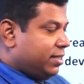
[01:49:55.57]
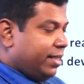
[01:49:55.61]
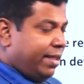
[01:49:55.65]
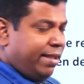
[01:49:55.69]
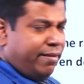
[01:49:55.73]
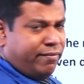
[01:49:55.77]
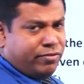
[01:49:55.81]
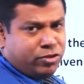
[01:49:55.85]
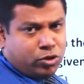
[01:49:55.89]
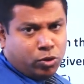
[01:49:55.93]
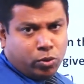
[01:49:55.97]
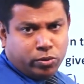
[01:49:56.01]
I
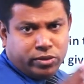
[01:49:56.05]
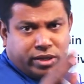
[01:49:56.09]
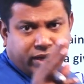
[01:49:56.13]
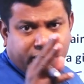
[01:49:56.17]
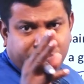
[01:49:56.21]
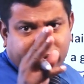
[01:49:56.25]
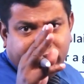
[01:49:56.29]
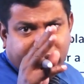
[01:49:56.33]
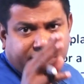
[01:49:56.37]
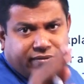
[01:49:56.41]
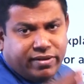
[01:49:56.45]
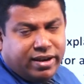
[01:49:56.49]
have shown that
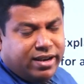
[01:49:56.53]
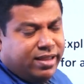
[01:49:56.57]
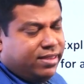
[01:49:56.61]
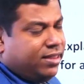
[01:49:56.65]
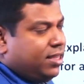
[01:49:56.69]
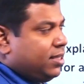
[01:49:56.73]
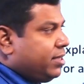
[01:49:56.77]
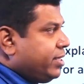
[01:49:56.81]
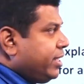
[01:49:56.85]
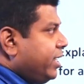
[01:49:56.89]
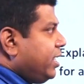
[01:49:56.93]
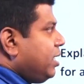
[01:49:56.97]
very well in
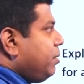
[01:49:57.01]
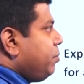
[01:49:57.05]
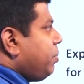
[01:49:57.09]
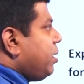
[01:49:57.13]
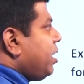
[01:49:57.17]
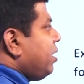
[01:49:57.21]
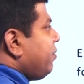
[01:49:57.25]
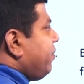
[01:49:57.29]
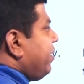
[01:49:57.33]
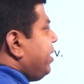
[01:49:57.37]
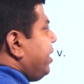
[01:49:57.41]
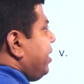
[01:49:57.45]
the theory
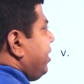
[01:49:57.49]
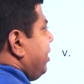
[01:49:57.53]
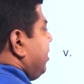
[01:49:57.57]
part when I